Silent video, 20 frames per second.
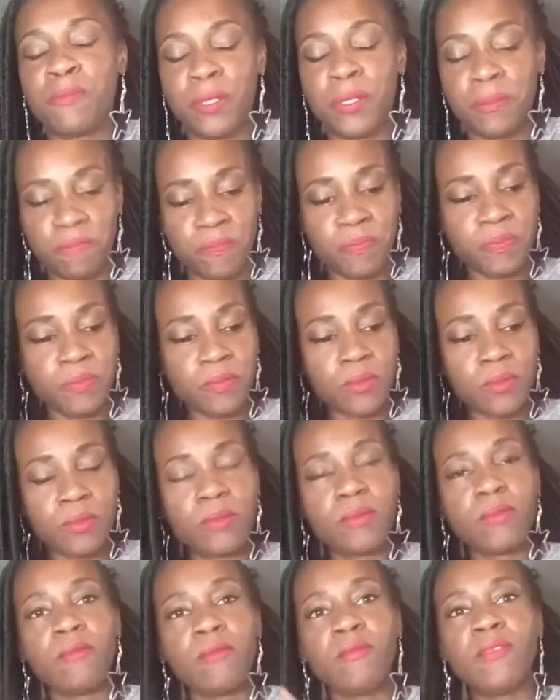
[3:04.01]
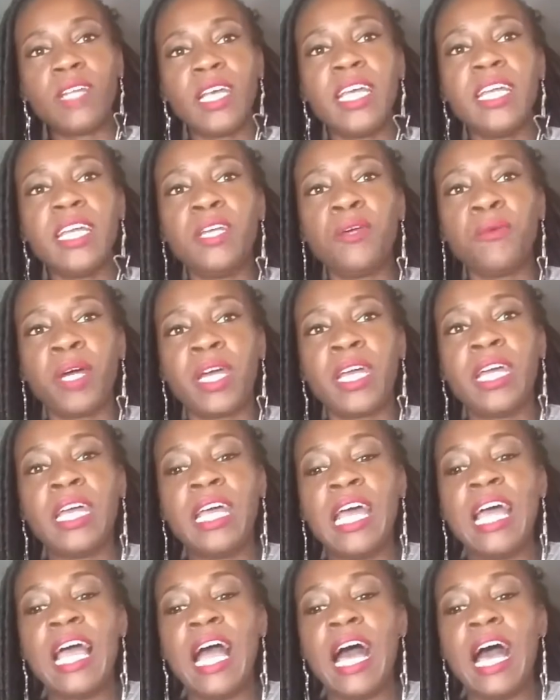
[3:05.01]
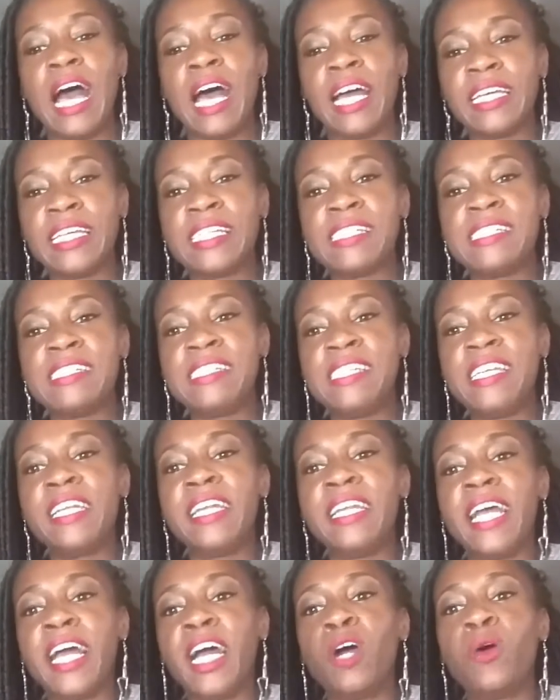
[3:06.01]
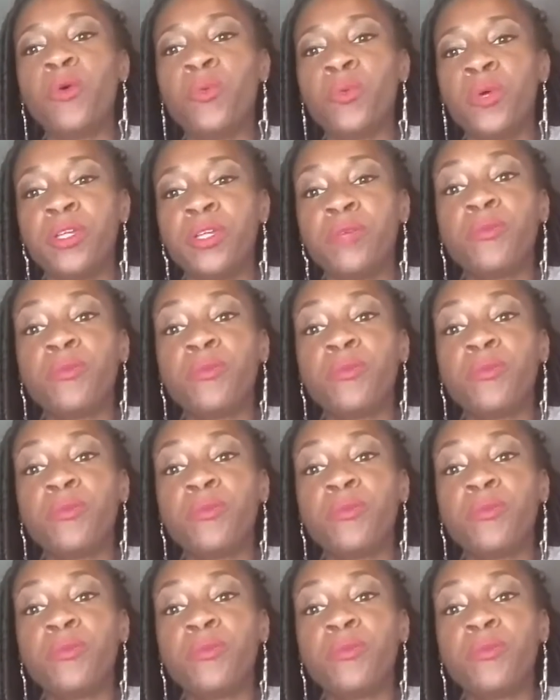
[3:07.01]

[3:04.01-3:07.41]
But anyway, I can see now